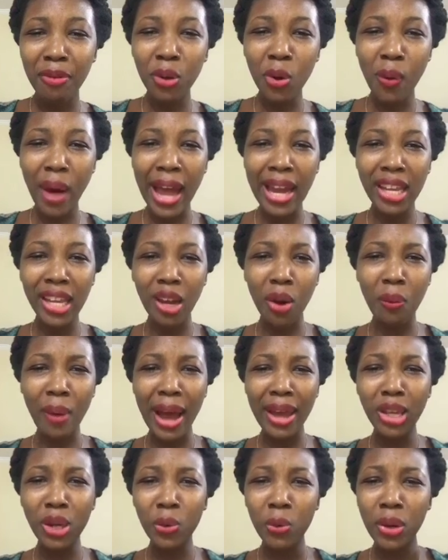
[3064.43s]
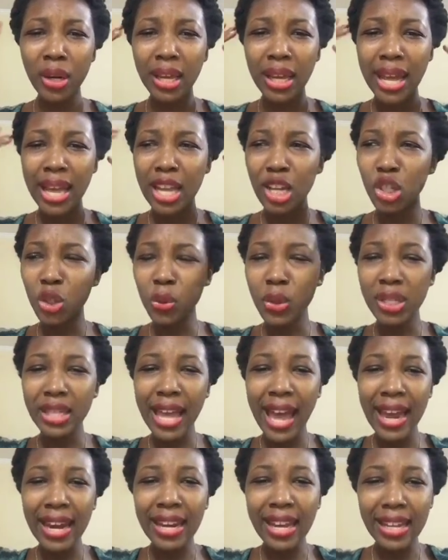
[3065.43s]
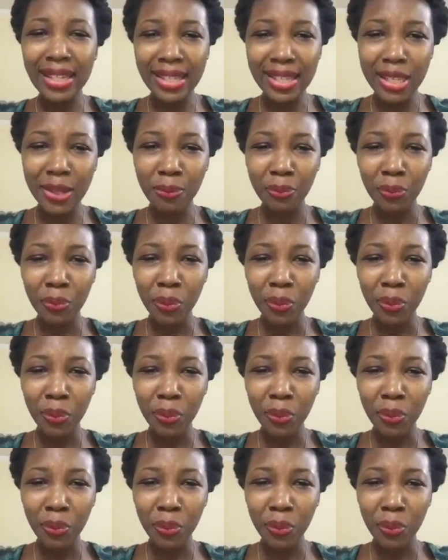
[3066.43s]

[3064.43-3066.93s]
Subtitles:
no idea why you would choose to end it